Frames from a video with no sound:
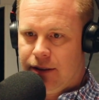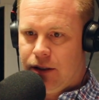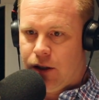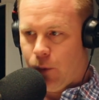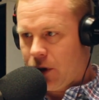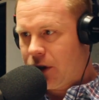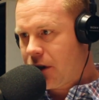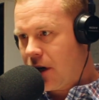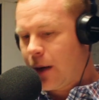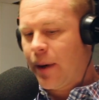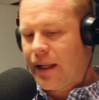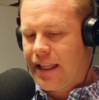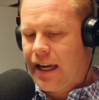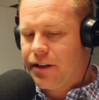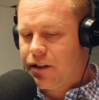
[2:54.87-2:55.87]
And we're going to talk
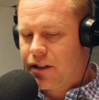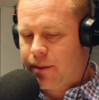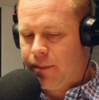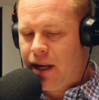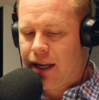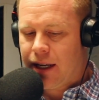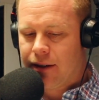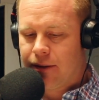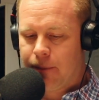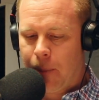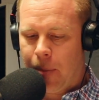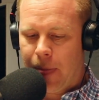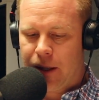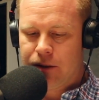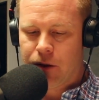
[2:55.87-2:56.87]
about that in just a minute.
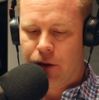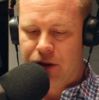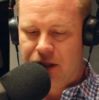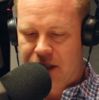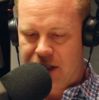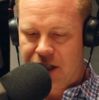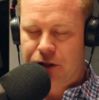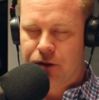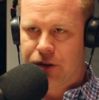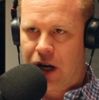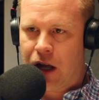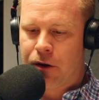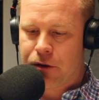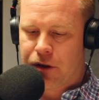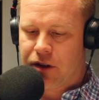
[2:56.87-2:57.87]
You know, these additional
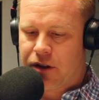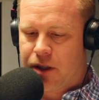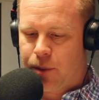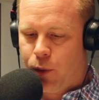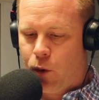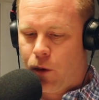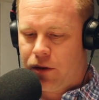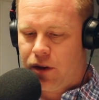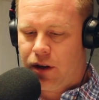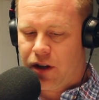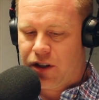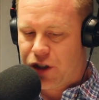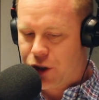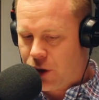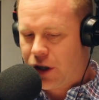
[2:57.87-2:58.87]
dollars are going to support the
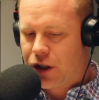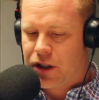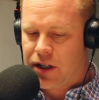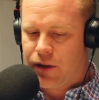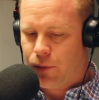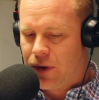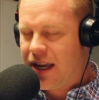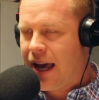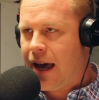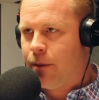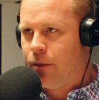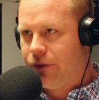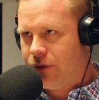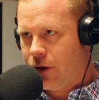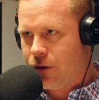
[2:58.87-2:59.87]
construction and
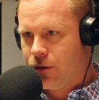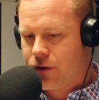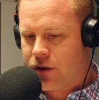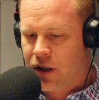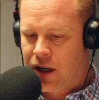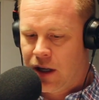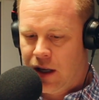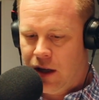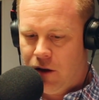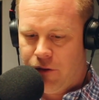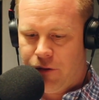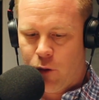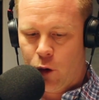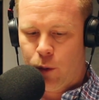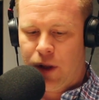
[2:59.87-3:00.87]
rehab of those
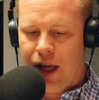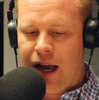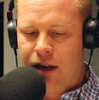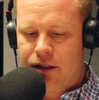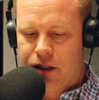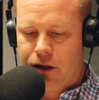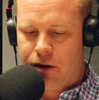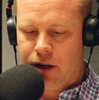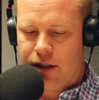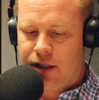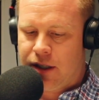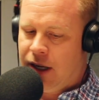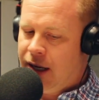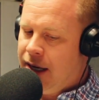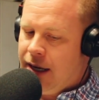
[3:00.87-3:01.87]
affordable housing
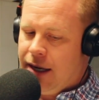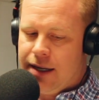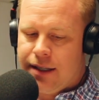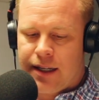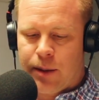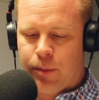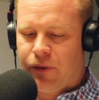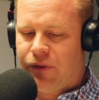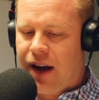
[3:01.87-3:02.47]
units. He's going to